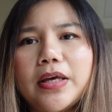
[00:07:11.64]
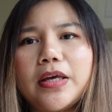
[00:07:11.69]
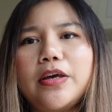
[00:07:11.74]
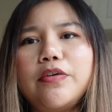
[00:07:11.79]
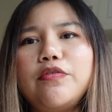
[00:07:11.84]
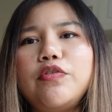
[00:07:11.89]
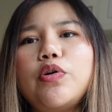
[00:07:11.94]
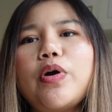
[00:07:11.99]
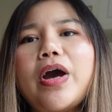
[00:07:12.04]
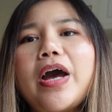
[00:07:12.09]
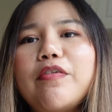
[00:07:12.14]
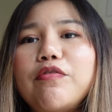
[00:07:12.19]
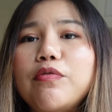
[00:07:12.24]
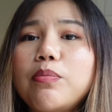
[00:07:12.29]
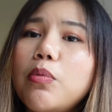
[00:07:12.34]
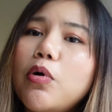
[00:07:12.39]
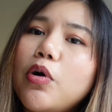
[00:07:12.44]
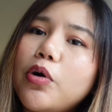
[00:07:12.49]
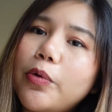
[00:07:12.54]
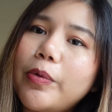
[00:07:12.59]
If you have
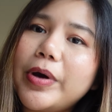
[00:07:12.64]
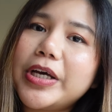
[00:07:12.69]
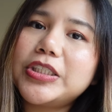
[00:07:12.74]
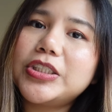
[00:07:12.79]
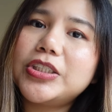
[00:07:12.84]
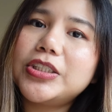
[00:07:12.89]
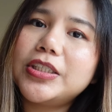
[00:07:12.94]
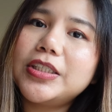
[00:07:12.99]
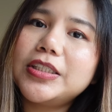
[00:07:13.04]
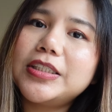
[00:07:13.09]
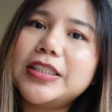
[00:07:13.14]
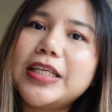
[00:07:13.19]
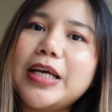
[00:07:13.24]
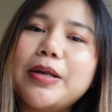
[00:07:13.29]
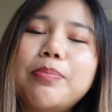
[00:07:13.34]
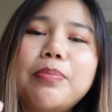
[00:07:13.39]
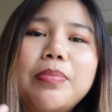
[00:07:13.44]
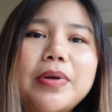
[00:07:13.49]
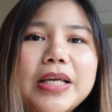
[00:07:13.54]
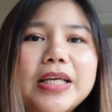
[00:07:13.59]
more questions,
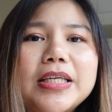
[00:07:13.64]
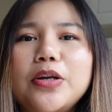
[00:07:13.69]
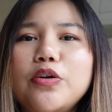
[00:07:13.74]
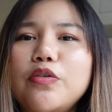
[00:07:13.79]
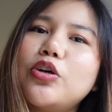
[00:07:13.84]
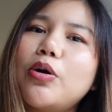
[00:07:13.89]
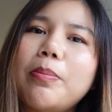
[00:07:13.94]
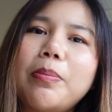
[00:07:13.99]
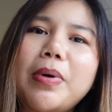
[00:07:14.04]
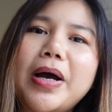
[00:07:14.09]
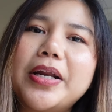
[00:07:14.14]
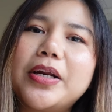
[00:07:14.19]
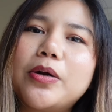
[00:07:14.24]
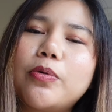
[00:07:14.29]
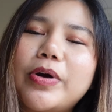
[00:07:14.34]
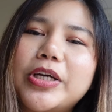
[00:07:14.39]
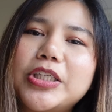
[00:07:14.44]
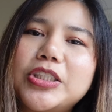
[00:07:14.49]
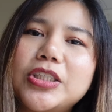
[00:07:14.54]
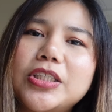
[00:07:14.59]
then please drop by the
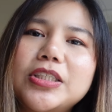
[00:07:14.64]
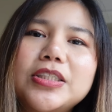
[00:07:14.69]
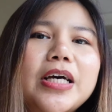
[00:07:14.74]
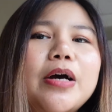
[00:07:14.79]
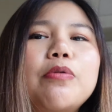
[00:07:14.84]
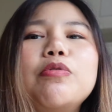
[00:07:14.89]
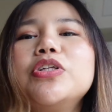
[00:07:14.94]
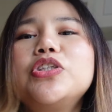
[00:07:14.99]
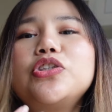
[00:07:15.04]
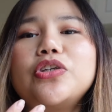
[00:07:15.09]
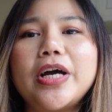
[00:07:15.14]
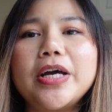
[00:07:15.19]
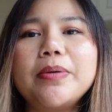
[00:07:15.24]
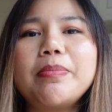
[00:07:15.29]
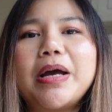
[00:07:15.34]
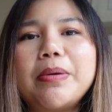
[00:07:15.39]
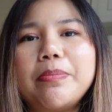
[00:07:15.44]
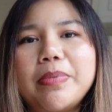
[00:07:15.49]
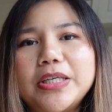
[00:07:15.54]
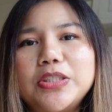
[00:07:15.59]
questions. I will try
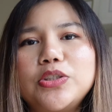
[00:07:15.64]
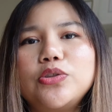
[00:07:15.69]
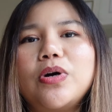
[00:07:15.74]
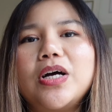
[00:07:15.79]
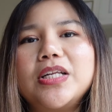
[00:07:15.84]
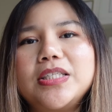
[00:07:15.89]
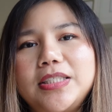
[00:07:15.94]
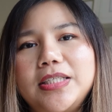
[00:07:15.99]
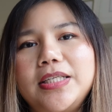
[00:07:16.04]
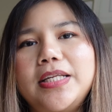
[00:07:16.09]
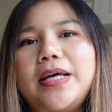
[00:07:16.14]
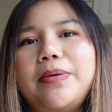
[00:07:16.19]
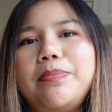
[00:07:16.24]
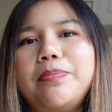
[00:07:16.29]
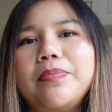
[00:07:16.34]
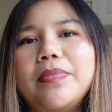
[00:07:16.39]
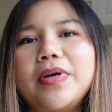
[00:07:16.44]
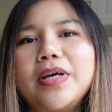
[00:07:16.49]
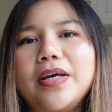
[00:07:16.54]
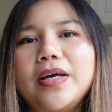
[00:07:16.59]
my best to answer them.
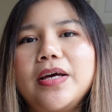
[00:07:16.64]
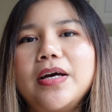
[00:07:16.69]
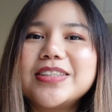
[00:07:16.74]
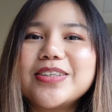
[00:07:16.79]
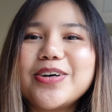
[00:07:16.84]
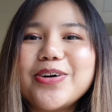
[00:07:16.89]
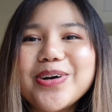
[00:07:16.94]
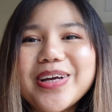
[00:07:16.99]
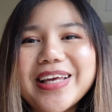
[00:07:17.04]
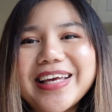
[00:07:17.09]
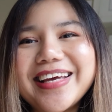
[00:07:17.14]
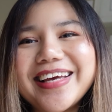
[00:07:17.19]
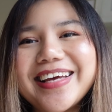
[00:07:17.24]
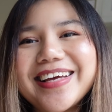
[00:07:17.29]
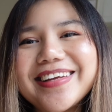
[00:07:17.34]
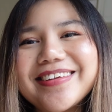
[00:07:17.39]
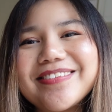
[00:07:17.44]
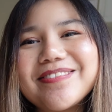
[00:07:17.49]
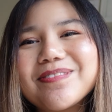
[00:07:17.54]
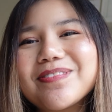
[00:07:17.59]

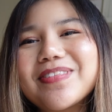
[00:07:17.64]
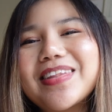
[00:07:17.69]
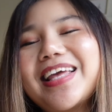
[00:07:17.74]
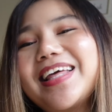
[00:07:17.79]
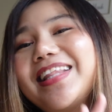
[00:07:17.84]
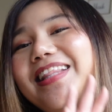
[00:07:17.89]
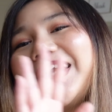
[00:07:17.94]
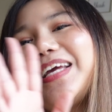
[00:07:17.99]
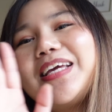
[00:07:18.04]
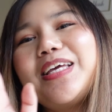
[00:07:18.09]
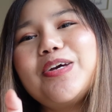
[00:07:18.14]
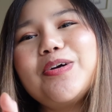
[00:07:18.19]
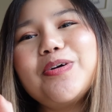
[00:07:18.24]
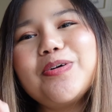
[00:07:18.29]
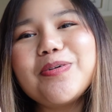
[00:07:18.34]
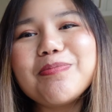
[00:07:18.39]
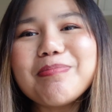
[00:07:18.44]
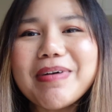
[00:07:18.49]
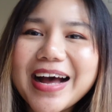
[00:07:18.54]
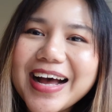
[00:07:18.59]
Okay, thank
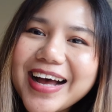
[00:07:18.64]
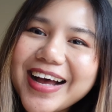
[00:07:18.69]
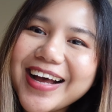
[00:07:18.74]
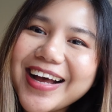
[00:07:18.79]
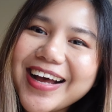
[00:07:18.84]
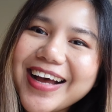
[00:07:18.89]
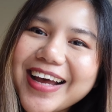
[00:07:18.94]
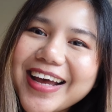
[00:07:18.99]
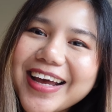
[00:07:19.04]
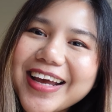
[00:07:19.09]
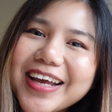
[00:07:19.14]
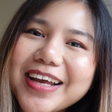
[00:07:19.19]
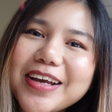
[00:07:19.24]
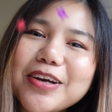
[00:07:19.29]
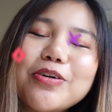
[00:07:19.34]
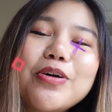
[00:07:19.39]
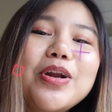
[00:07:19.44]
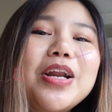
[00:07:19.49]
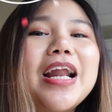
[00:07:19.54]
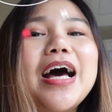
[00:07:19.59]
you. Bye.
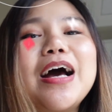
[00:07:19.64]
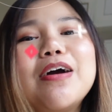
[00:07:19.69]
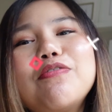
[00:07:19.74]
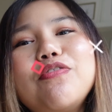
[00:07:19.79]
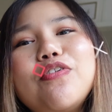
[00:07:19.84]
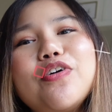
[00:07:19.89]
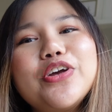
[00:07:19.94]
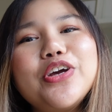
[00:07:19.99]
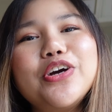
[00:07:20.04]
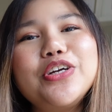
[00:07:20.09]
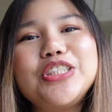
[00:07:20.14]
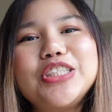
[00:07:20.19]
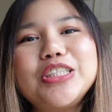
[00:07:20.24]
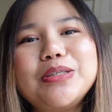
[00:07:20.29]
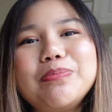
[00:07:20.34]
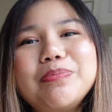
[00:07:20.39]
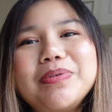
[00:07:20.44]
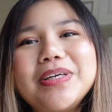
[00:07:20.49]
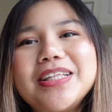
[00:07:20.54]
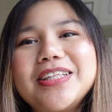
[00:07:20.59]
Good luck for your
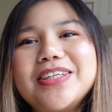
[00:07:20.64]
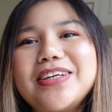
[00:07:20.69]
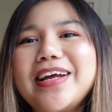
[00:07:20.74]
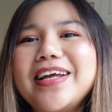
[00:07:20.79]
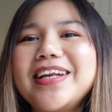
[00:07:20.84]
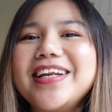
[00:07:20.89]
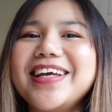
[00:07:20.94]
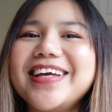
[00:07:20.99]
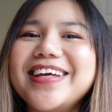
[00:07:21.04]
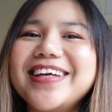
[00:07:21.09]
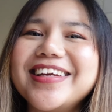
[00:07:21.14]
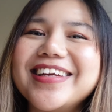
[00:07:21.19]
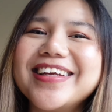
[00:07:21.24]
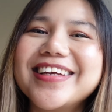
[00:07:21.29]
GP training.